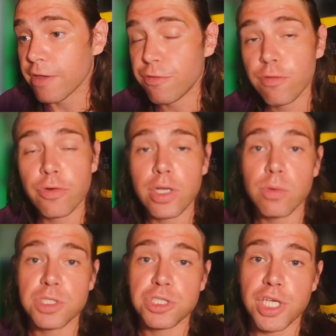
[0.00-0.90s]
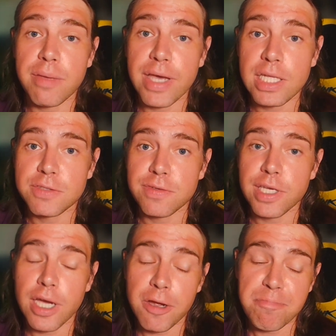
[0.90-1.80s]
If you've already watched G-Man's
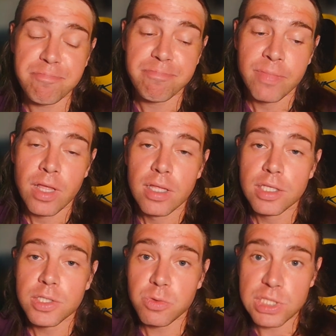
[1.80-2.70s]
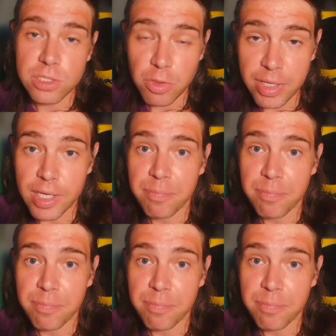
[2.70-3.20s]
video, this will still be